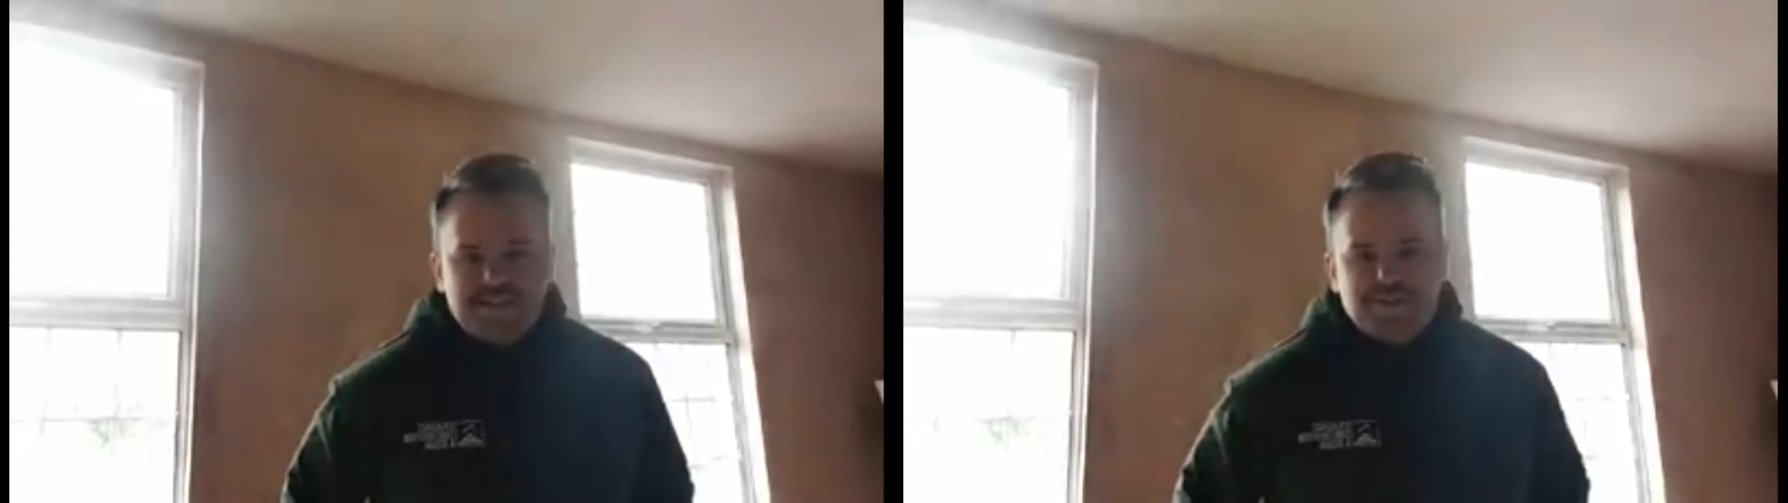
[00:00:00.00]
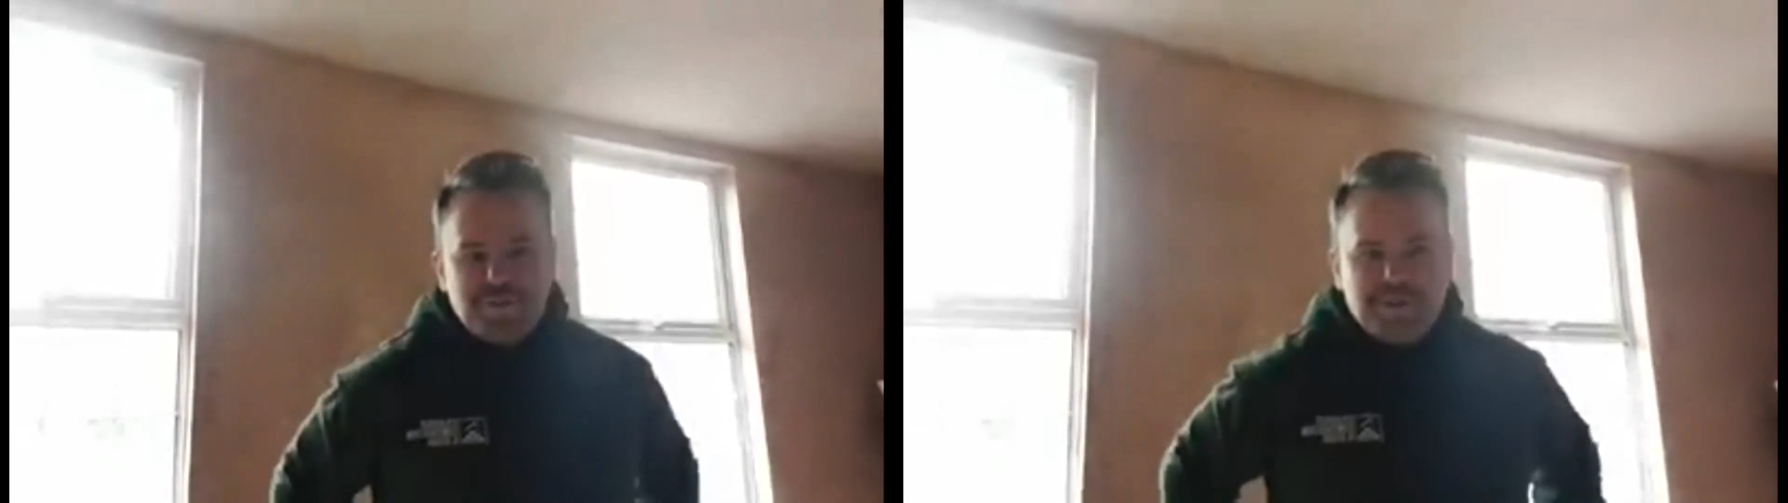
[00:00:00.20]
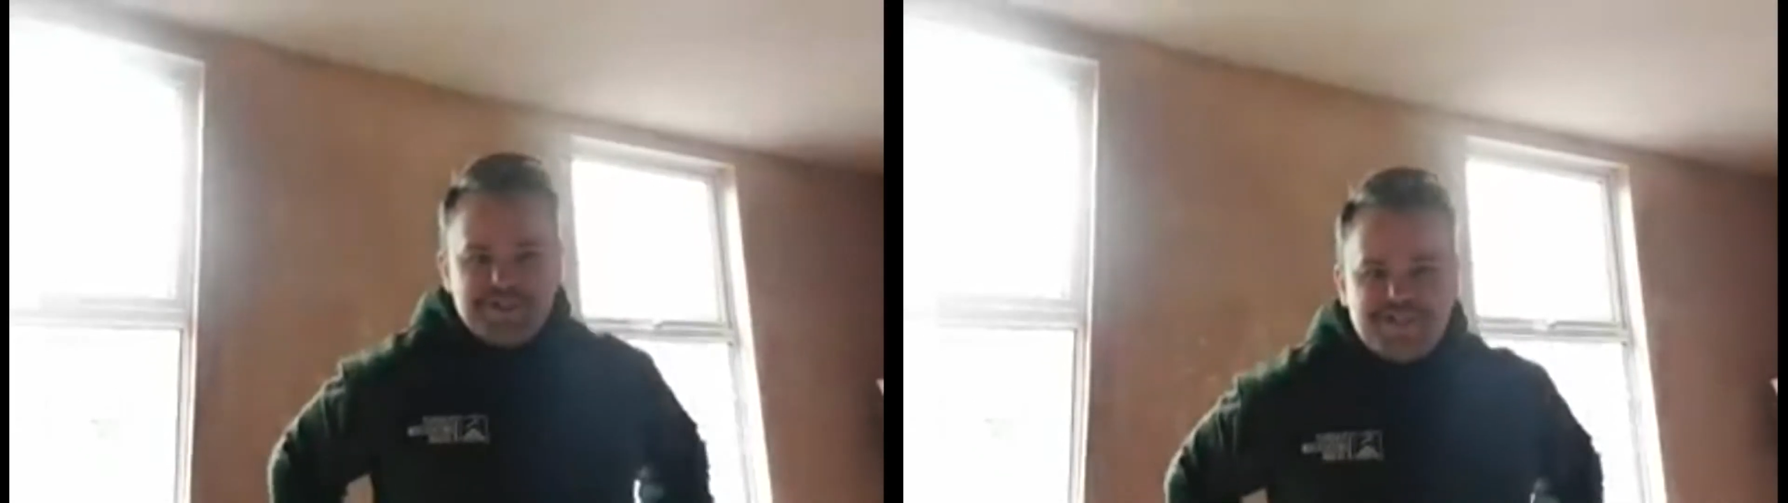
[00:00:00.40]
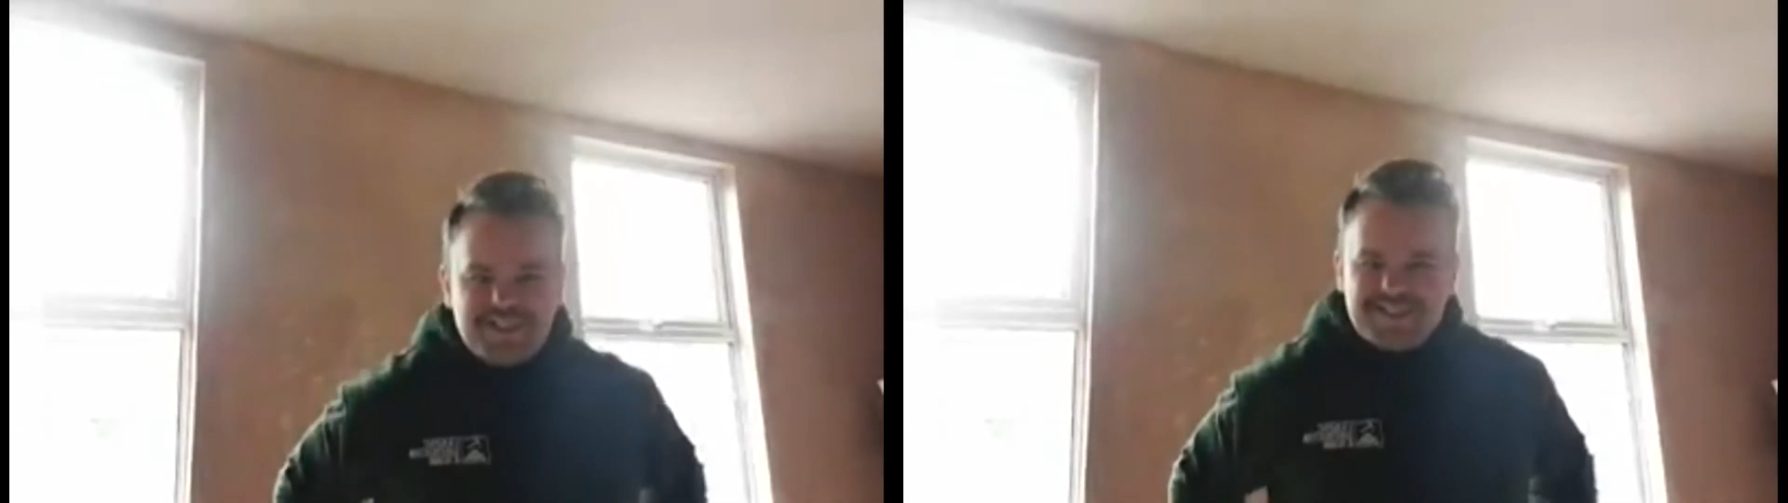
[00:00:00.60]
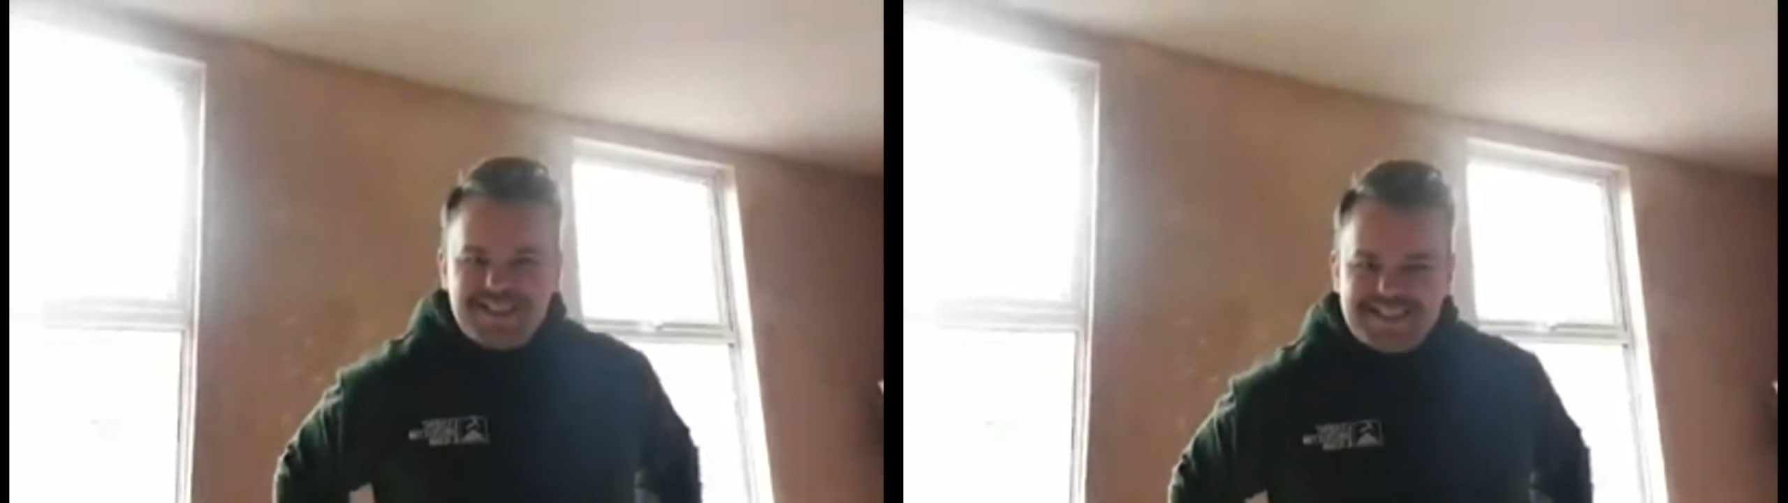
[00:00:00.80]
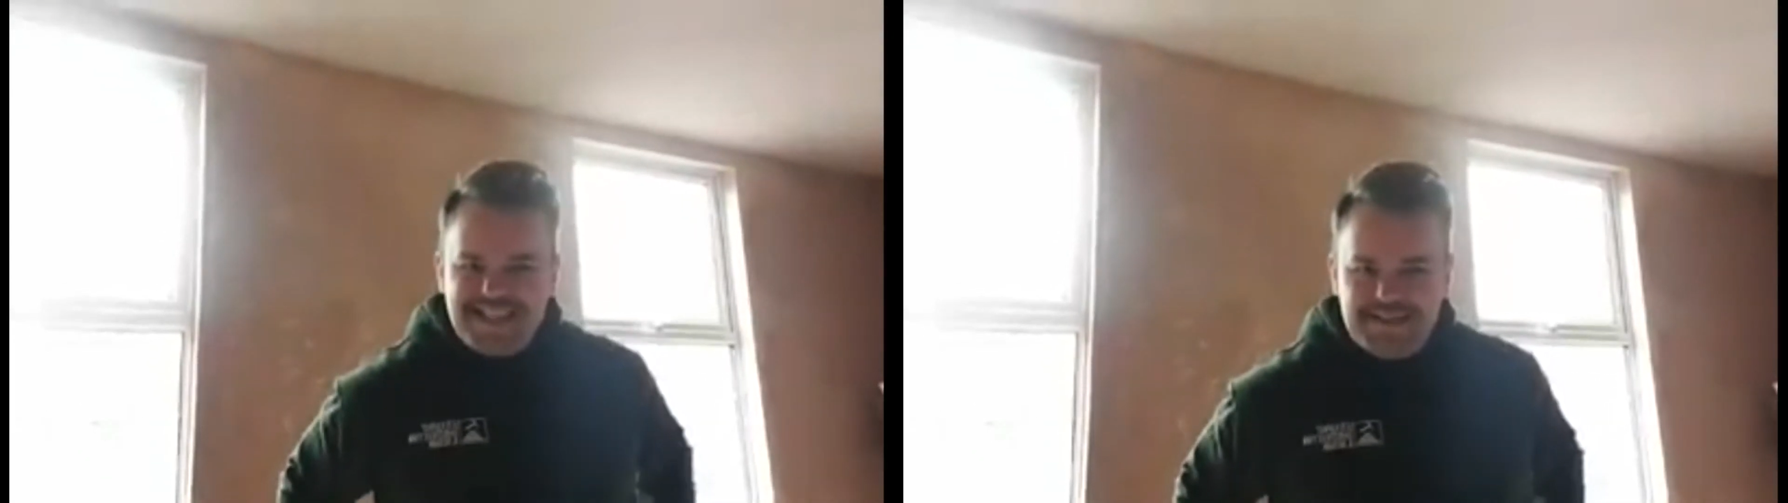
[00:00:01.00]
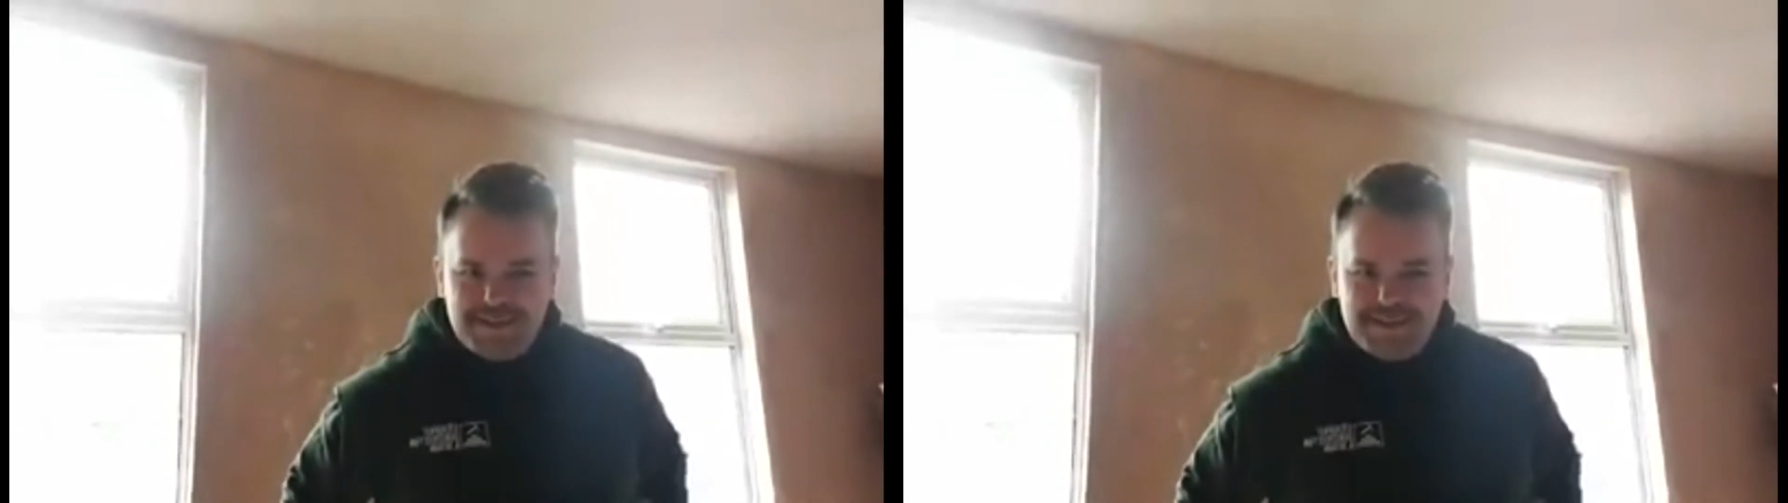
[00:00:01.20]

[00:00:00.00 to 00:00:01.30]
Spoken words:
saw a picture and I was like, damn,